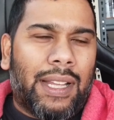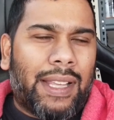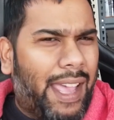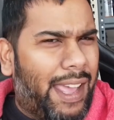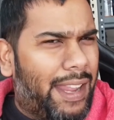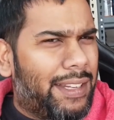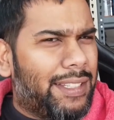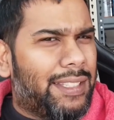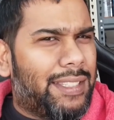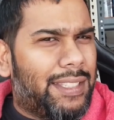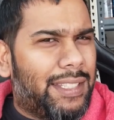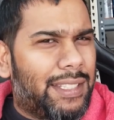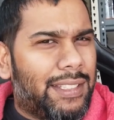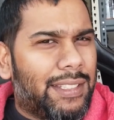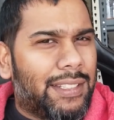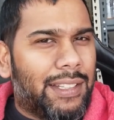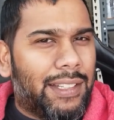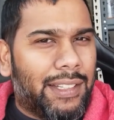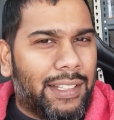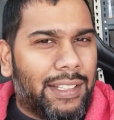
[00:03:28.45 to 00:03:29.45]
Kind of
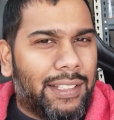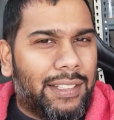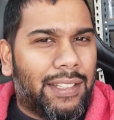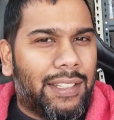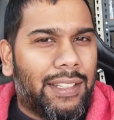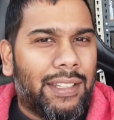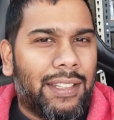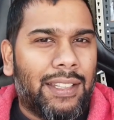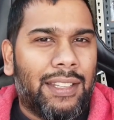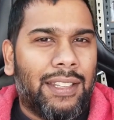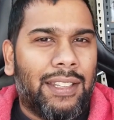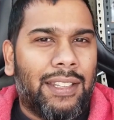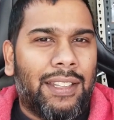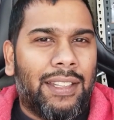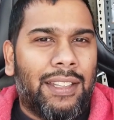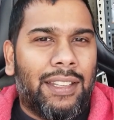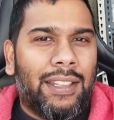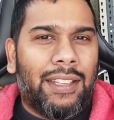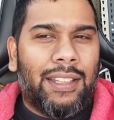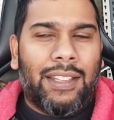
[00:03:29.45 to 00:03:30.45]
sitting on it.
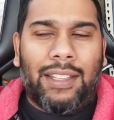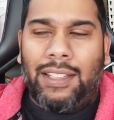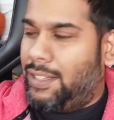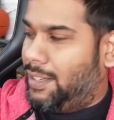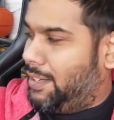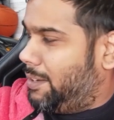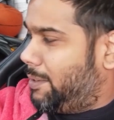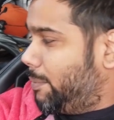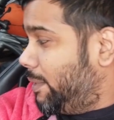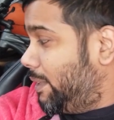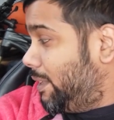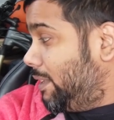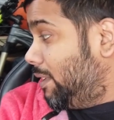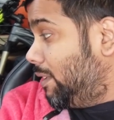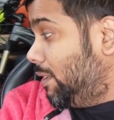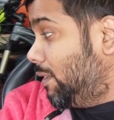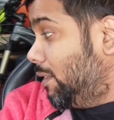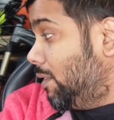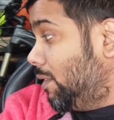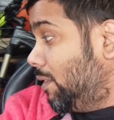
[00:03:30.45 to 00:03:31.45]
Yeah, man.
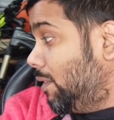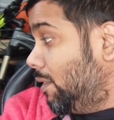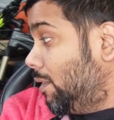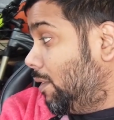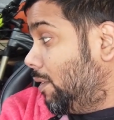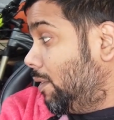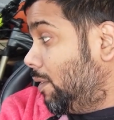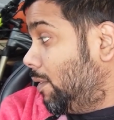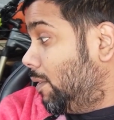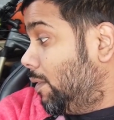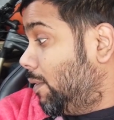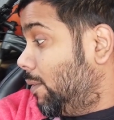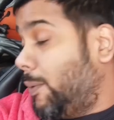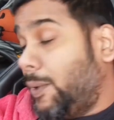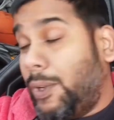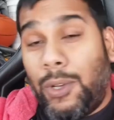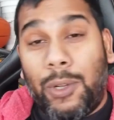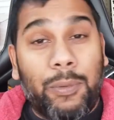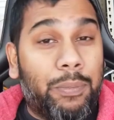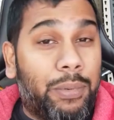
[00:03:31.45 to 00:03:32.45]

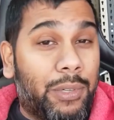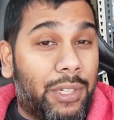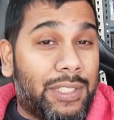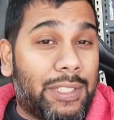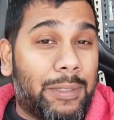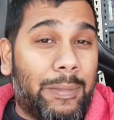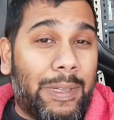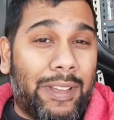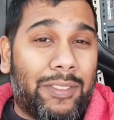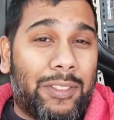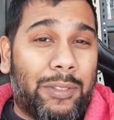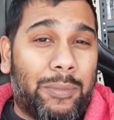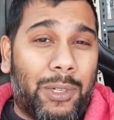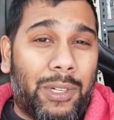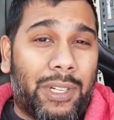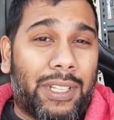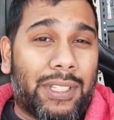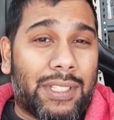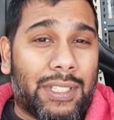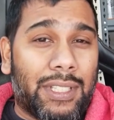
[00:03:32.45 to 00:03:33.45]
We're gonna put some
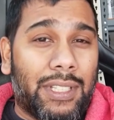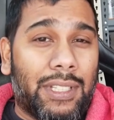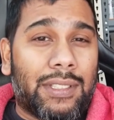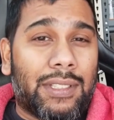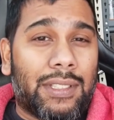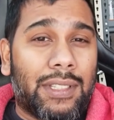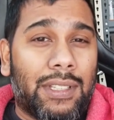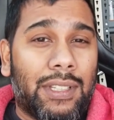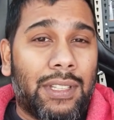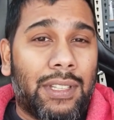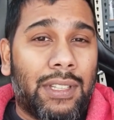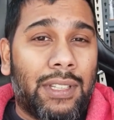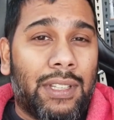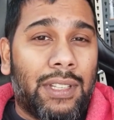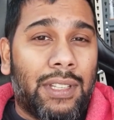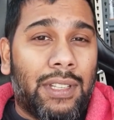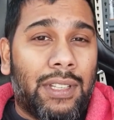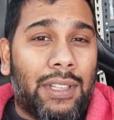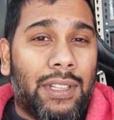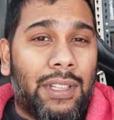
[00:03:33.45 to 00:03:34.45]
aftermarket seats
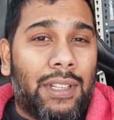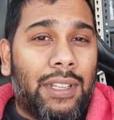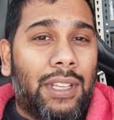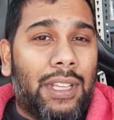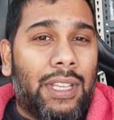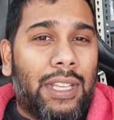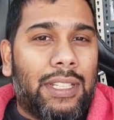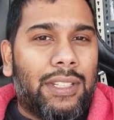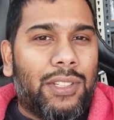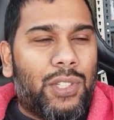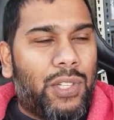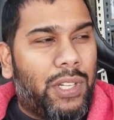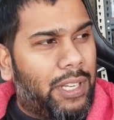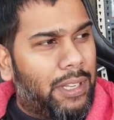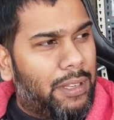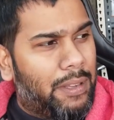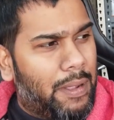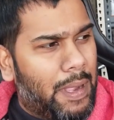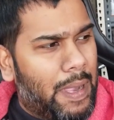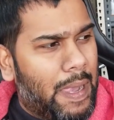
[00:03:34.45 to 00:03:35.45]
in the
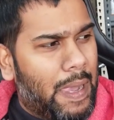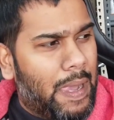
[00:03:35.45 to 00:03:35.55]
G.